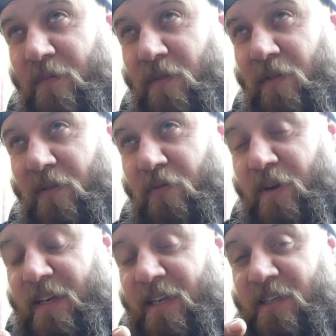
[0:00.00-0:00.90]

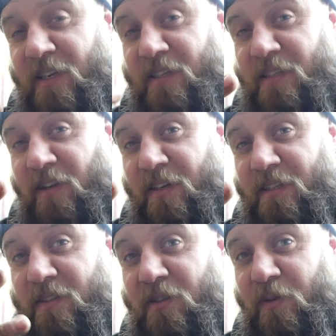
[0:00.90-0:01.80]
3 t-shirt
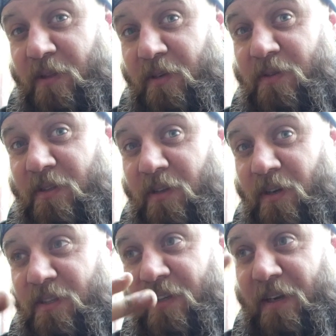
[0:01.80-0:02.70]
designs. 2 of those
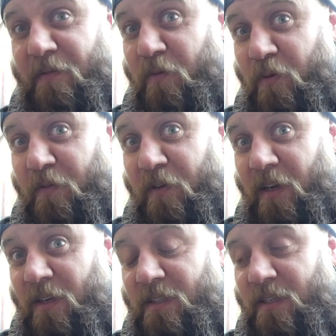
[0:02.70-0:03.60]
designs you can have in 4 different
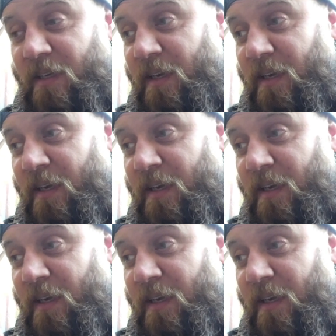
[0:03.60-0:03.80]
colours.